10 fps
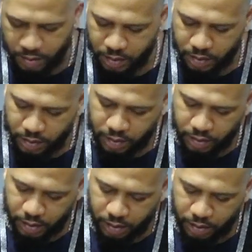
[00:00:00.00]

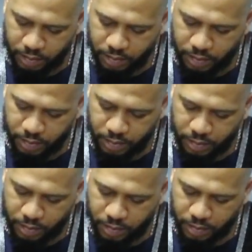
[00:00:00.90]

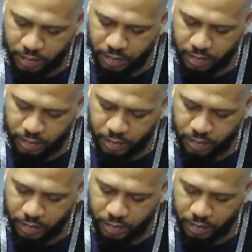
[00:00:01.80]

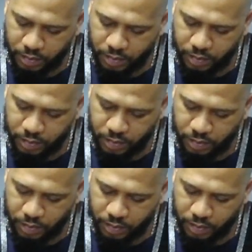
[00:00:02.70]

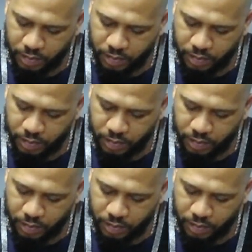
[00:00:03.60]
No words are spoken by the person on screen.